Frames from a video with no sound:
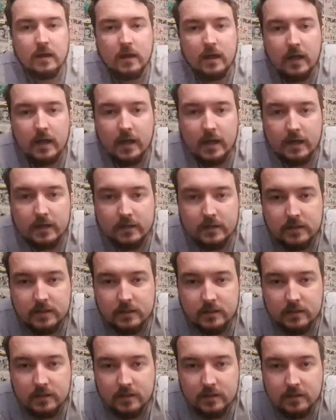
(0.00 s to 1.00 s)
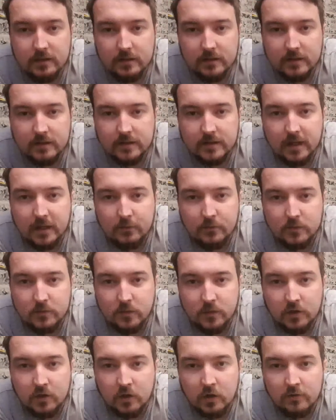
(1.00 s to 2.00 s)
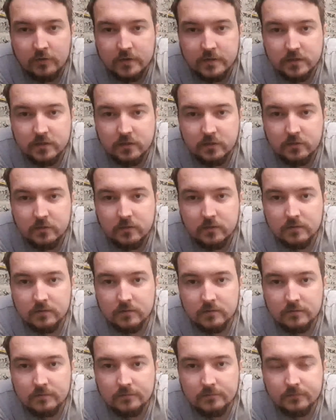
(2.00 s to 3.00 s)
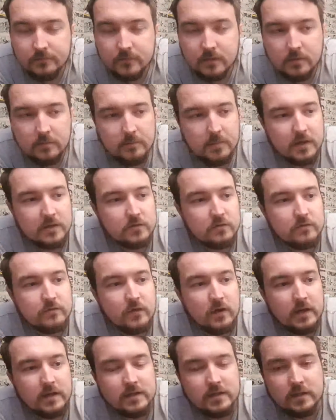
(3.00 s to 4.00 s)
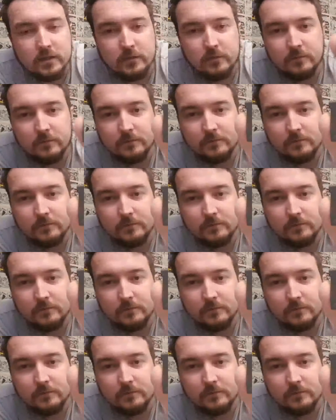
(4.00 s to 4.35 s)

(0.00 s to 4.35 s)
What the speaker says: And that was what I got off his stall. Puzzle Fighter 2.